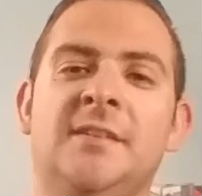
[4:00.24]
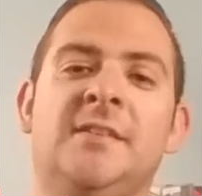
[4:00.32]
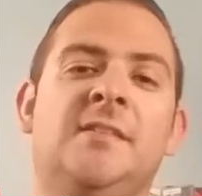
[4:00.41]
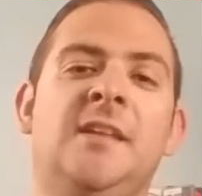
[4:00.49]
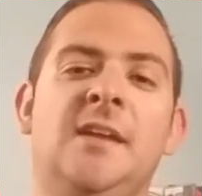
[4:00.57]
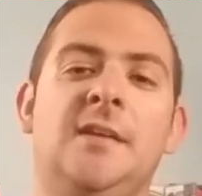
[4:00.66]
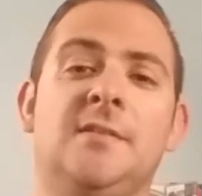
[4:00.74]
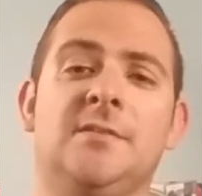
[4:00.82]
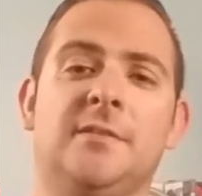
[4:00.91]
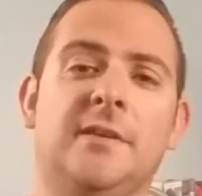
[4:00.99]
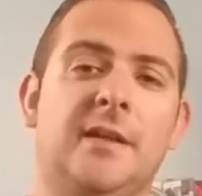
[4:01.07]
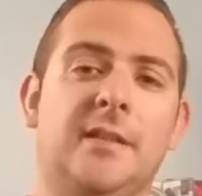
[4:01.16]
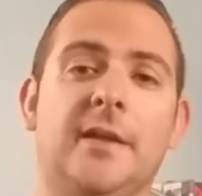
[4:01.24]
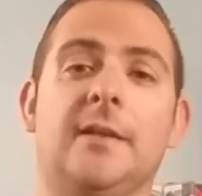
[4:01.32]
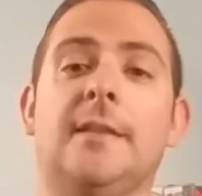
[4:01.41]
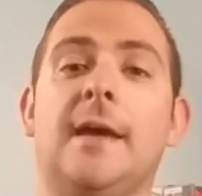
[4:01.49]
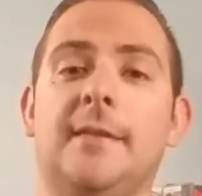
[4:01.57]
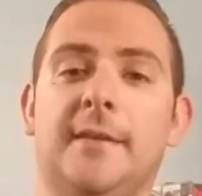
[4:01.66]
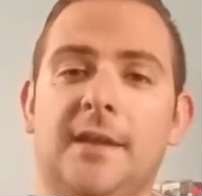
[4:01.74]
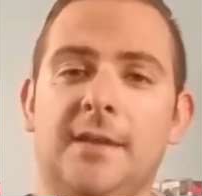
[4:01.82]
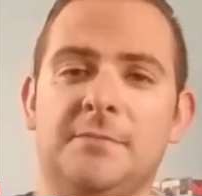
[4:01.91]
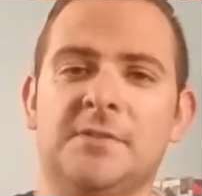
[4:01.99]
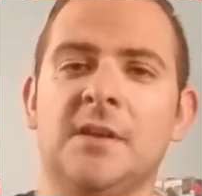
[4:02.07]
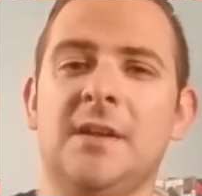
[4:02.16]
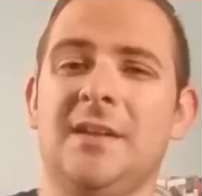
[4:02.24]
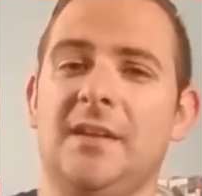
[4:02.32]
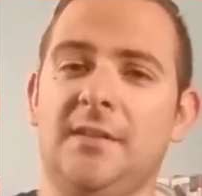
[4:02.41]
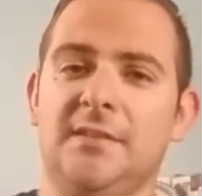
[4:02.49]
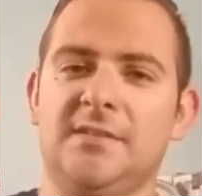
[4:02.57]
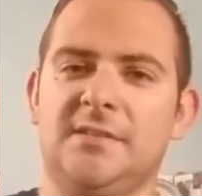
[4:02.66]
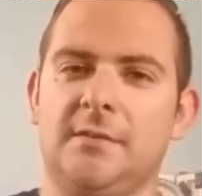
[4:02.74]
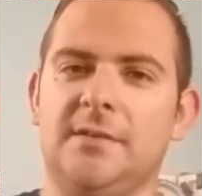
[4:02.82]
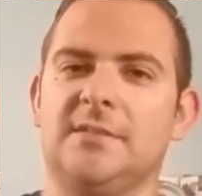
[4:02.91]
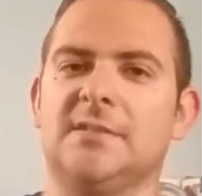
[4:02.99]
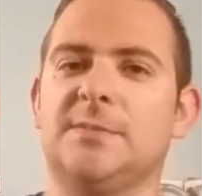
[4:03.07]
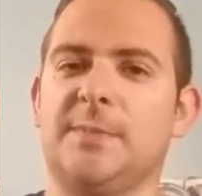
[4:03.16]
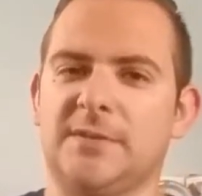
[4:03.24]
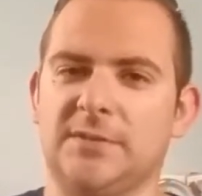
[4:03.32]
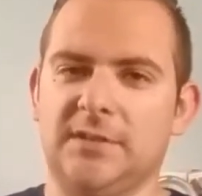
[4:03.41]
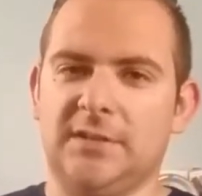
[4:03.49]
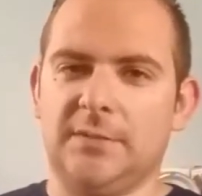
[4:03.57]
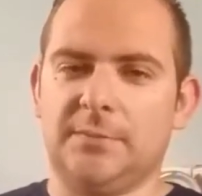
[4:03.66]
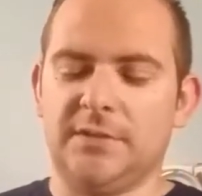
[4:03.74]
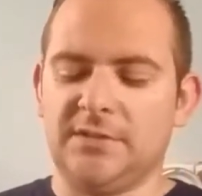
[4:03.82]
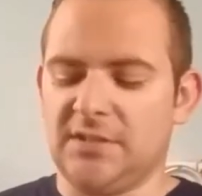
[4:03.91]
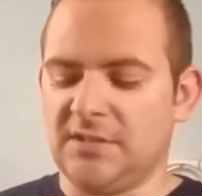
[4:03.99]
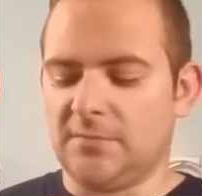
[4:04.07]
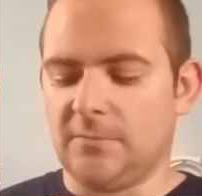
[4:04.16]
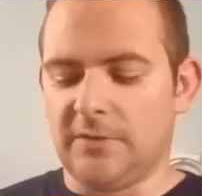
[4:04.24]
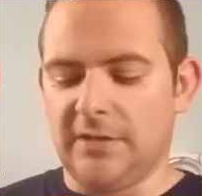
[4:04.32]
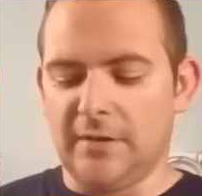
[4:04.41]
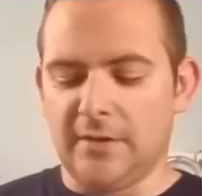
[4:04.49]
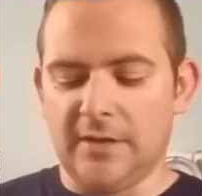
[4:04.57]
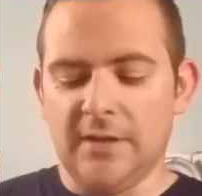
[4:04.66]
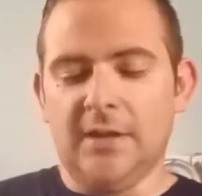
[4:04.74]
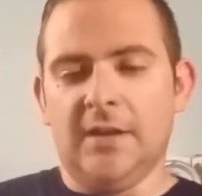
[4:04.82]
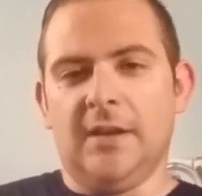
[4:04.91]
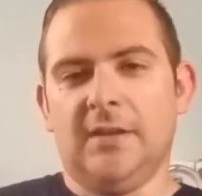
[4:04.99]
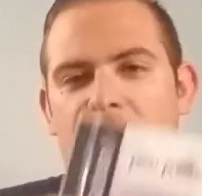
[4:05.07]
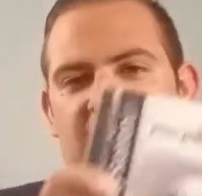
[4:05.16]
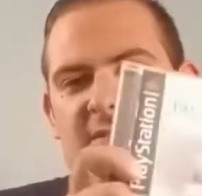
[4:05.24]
this day, considering I like a lot of the games in this series, especially in the PlayStation 1 era, and that